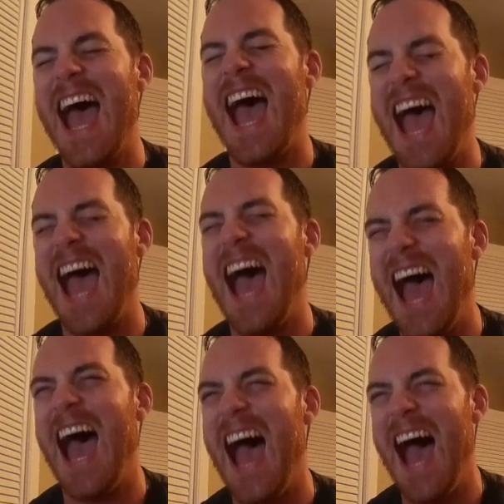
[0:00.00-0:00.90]
No, do you
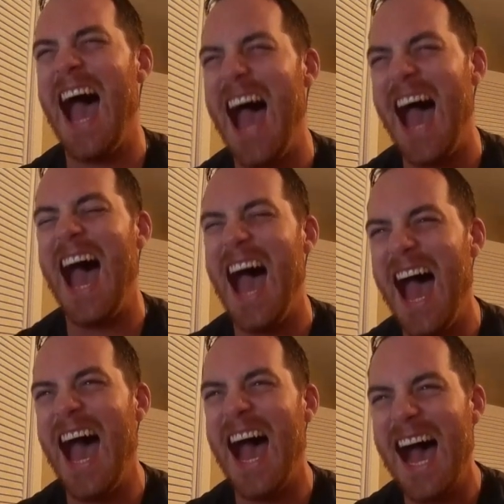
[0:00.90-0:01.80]
know, like, how you get
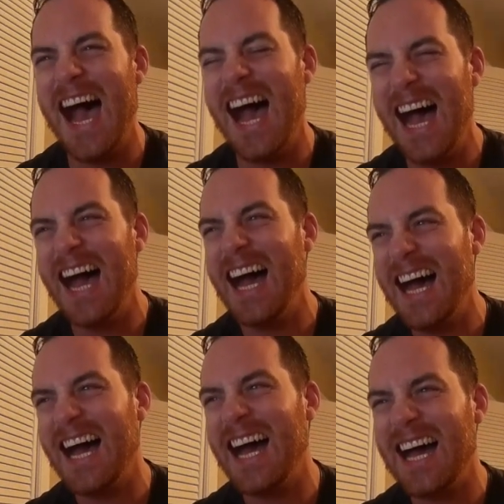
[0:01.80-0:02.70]
used to how someone, like I
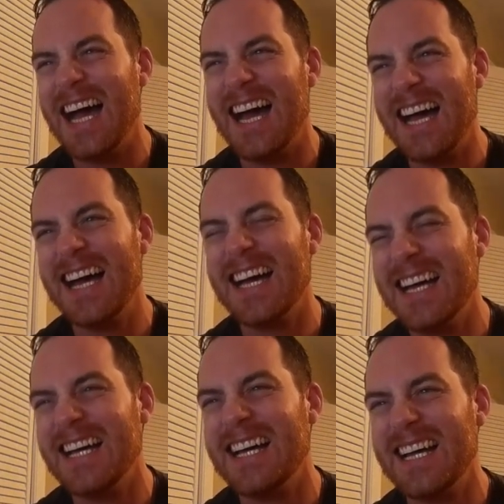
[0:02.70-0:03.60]
say, I'm used to you, I
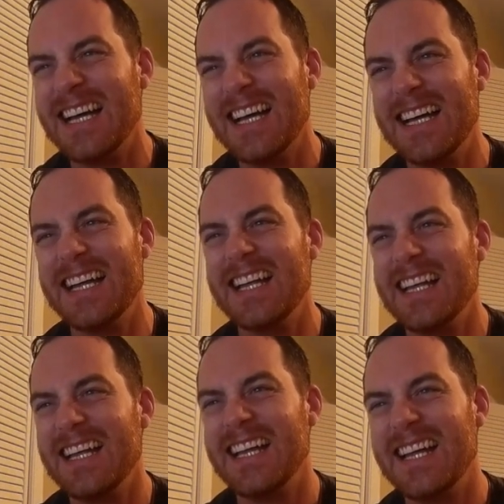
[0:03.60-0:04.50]
see you a few times a
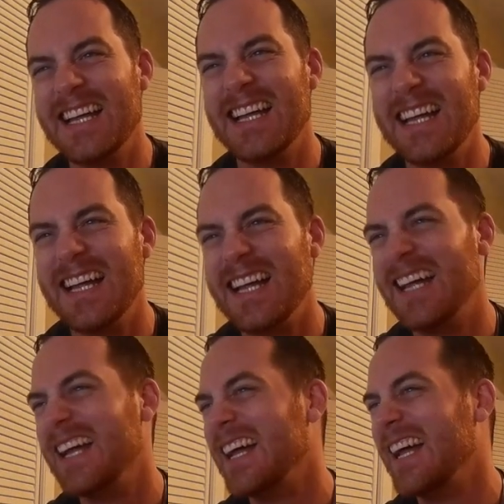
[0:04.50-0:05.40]
week, I don't do the double
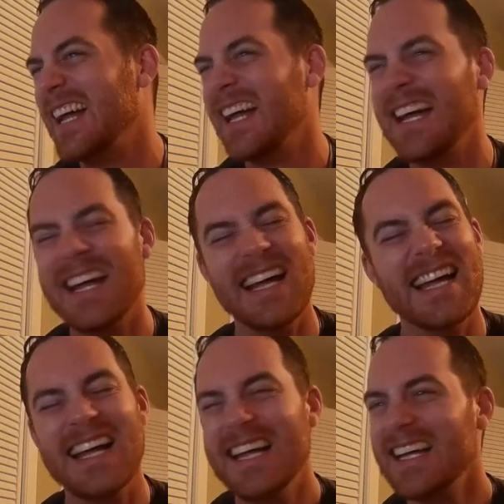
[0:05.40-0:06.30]
take. But what I
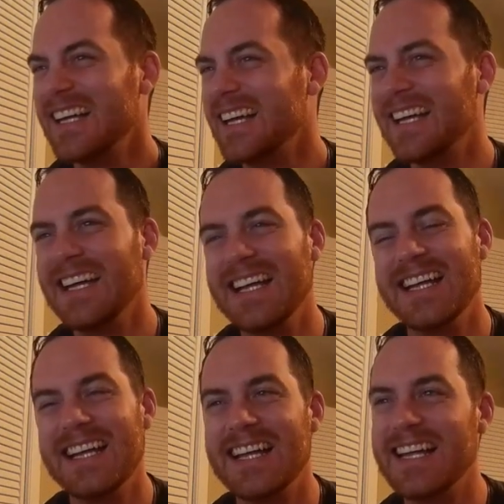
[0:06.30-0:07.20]
mean is, when you go
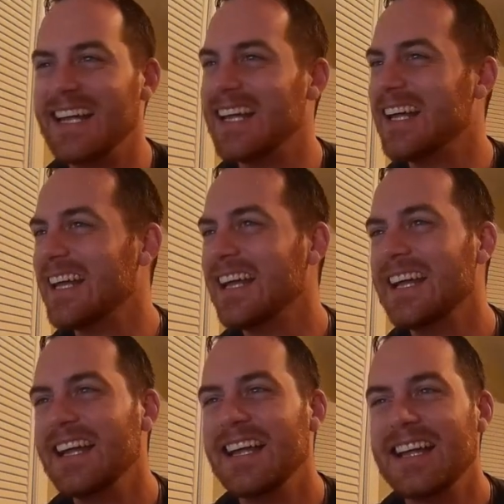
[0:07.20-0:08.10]
back, do they sort of go,
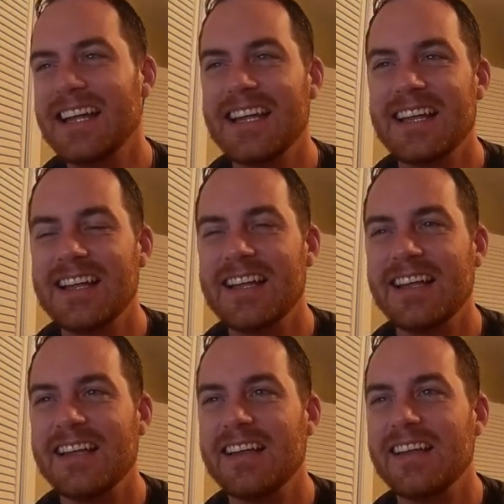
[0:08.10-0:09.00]
oh, here he
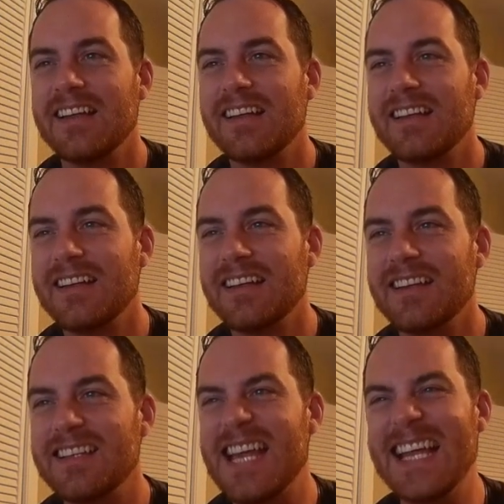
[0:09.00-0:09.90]
is. You know what
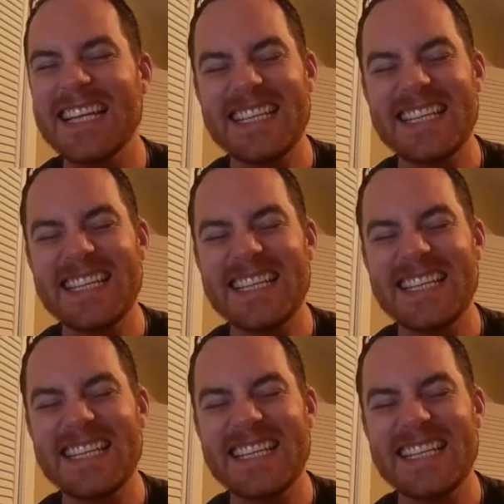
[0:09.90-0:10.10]
I mean?